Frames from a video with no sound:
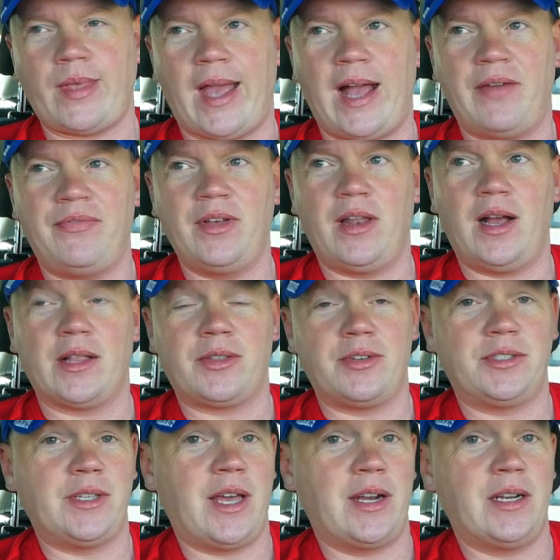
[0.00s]
I feel like
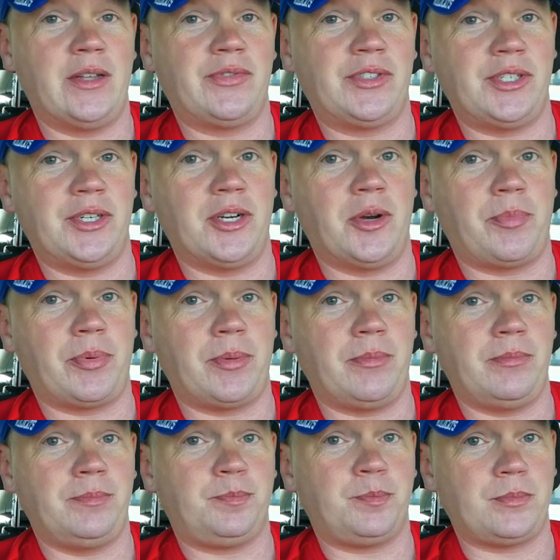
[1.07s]
there's not enough syrup
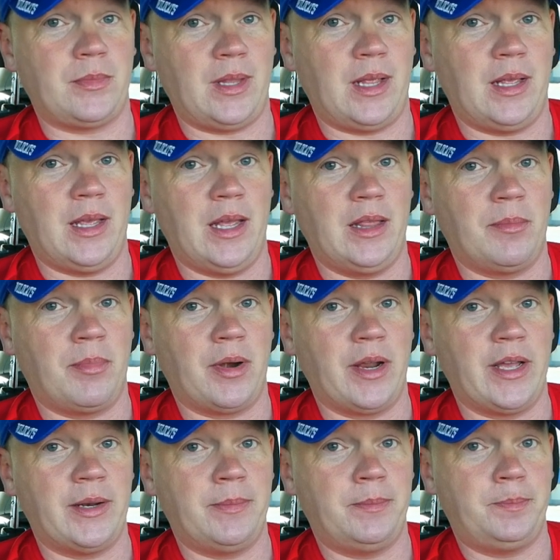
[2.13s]
in the
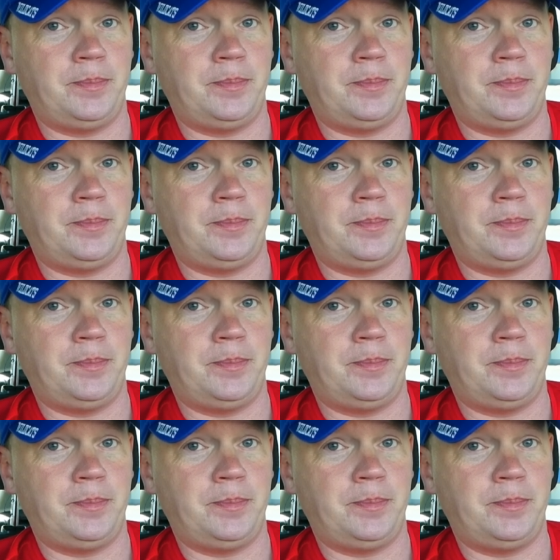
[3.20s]
bread.